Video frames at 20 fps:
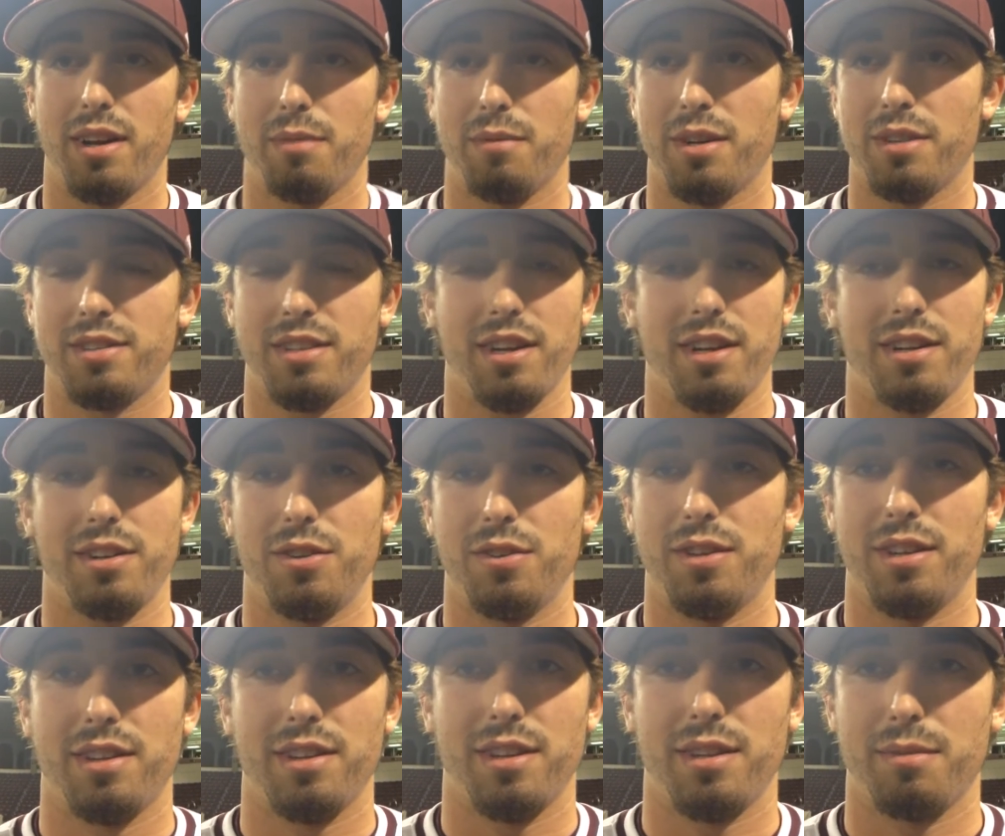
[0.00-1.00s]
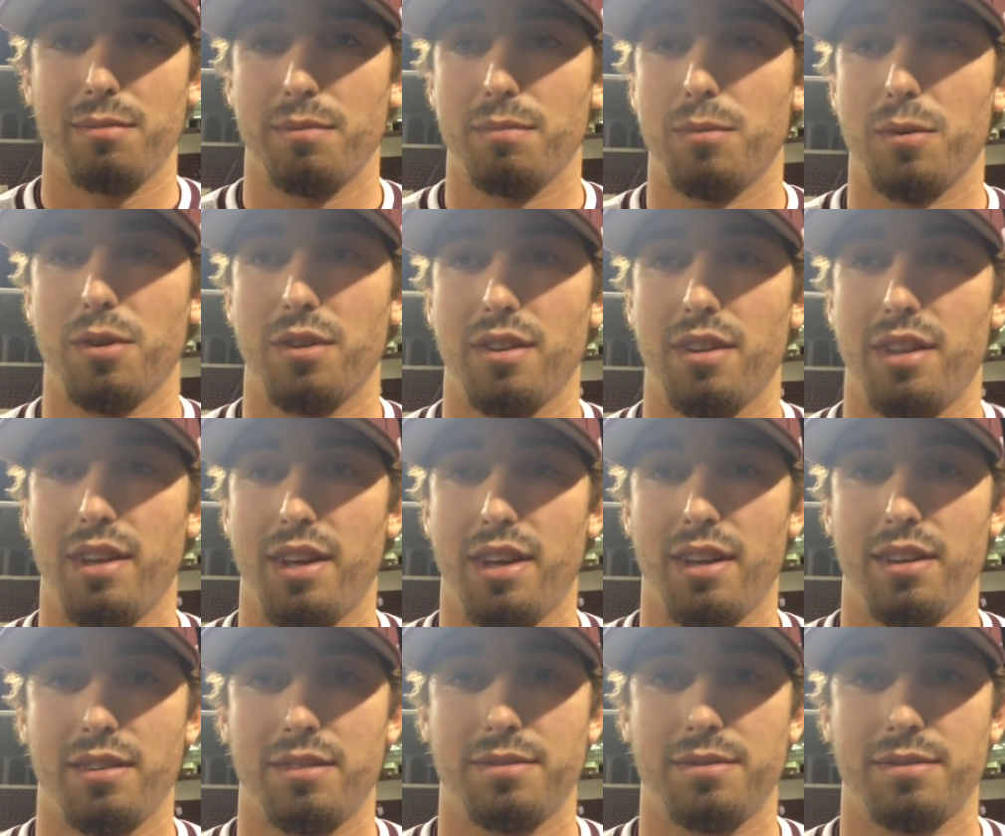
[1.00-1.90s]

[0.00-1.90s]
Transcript: I'm not trying to do anything more than that.